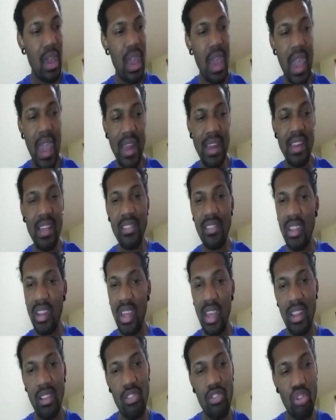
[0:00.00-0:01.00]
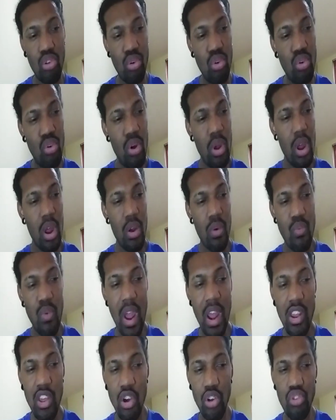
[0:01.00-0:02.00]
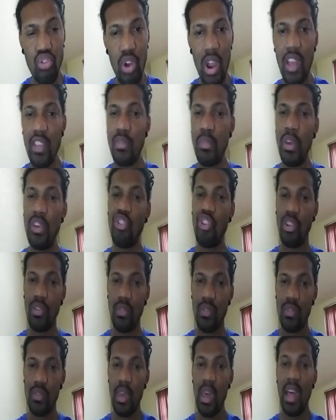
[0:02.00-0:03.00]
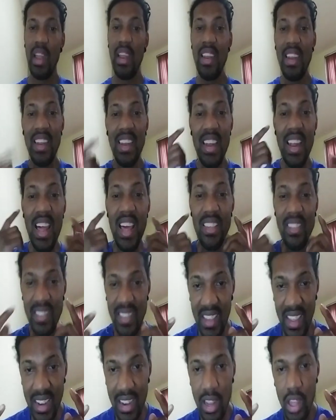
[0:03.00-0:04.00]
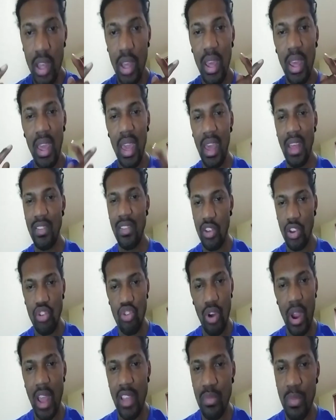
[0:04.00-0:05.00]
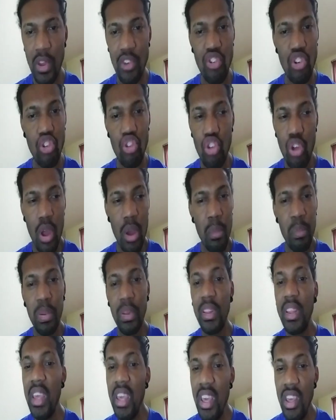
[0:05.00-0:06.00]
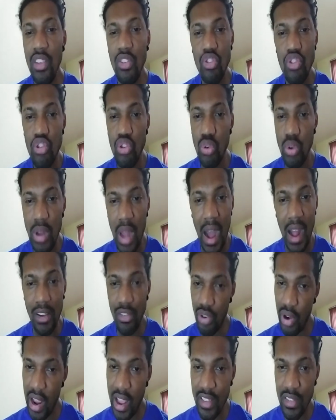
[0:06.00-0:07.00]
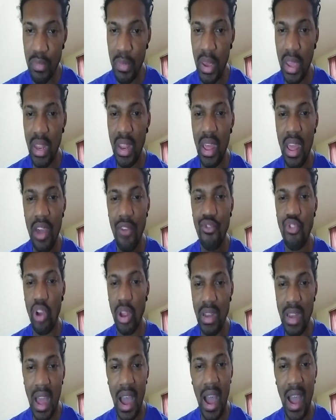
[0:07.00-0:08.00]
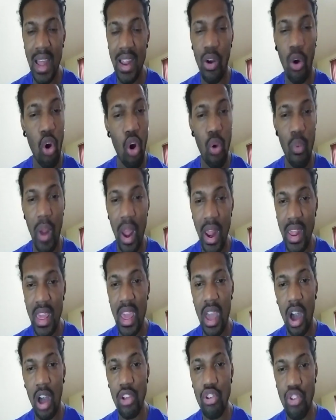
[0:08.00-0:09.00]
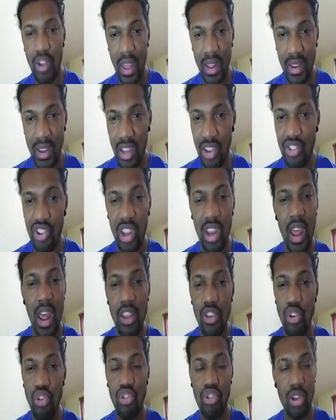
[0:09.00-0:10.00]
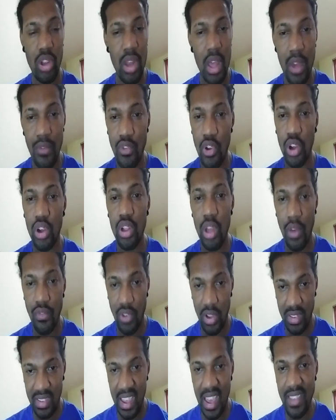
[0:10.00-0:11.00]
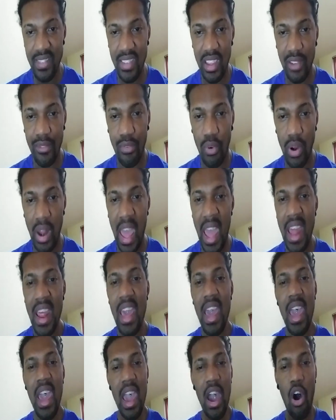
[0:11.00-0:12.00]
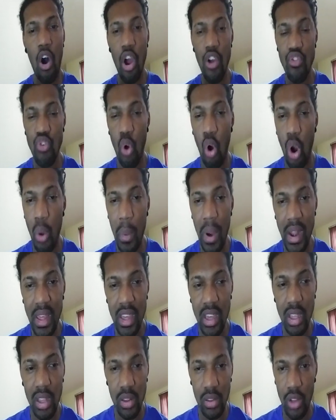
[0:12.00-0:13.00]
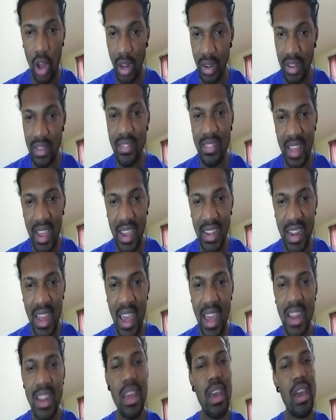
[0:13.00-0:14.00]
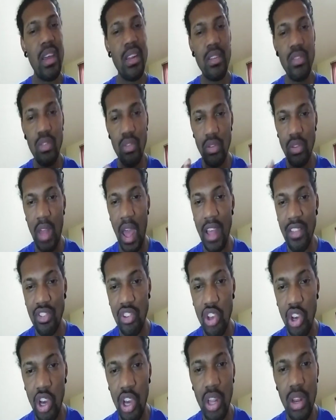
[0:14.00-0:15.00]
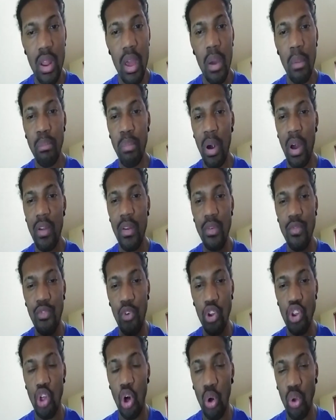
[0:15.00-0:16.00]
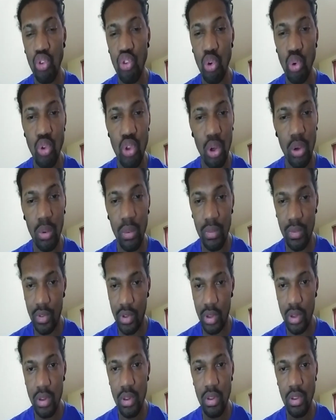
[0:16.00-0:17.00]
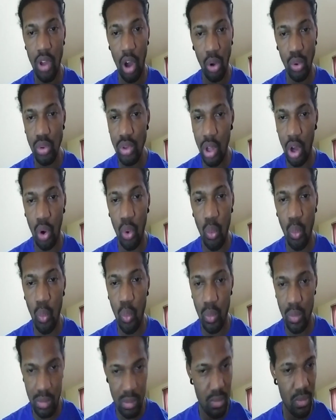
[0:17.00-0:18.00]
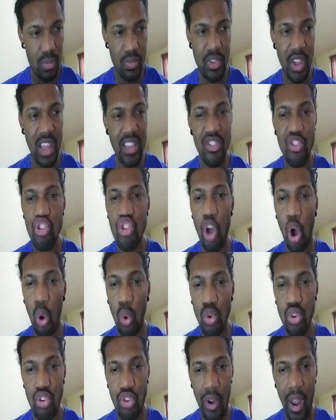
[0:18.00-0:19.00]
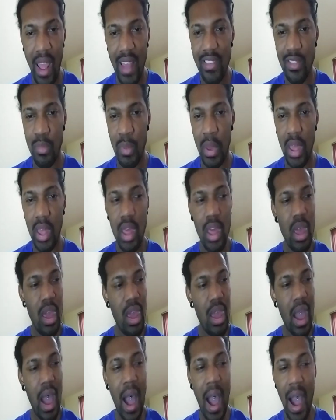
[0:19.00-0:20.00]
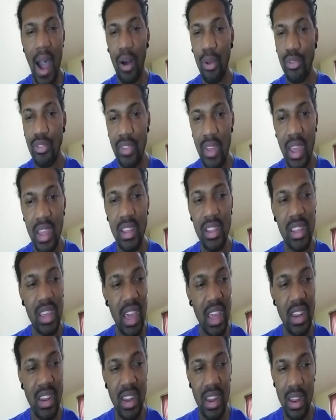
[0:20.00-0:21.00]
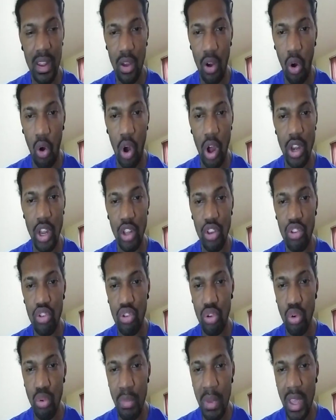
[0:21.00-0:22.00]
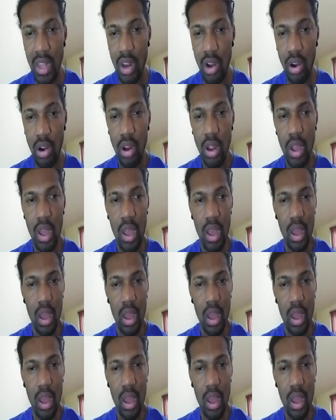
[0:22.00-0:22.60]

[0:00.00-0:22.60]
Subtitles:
and listen into radio transmissions. Listen into transmissions. Please do not transmit if you're not already a technician, and you should, if you're testing for that or you already understand that, that's good. But for those who don't know, just don't transmit. I'll say get on the 2 meter